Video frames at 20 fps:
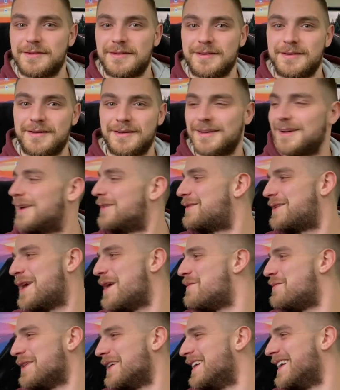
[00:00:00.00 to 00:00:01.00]
I'm
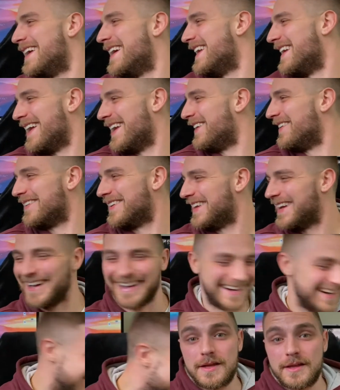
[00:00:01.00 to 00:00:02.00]
keeping it in, I don't
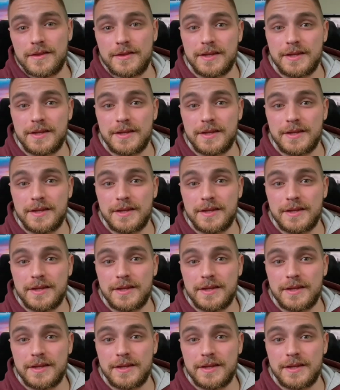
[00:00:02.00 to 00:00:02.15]
care.